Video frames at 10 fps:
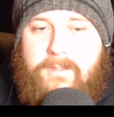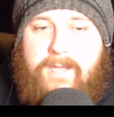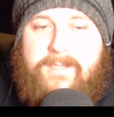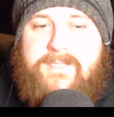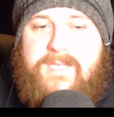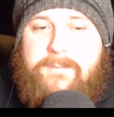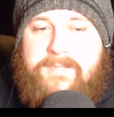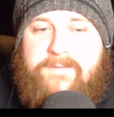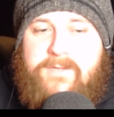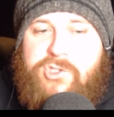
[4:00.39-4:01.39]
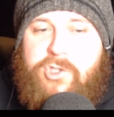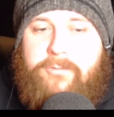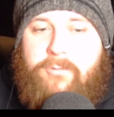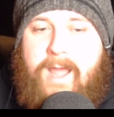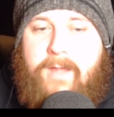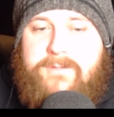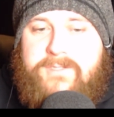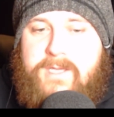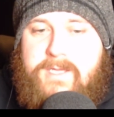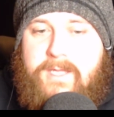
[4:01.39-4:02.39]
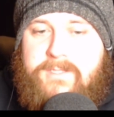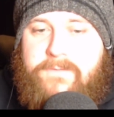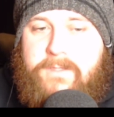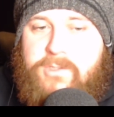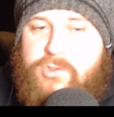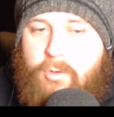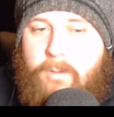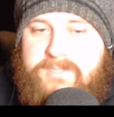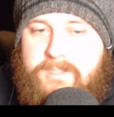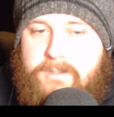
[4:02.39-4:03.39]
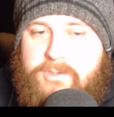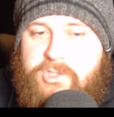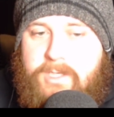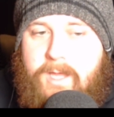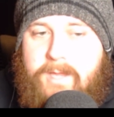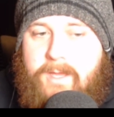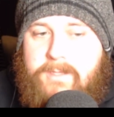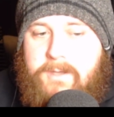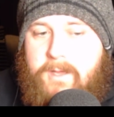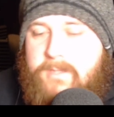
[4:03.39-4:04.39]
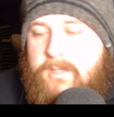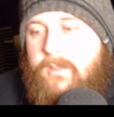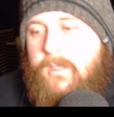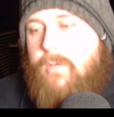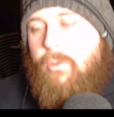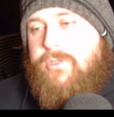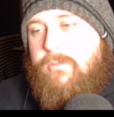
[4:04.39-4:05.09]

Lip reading: I could see them giving Jon rounds that he gets fucking dropped in and shit like that, you know what I mean? He wasn't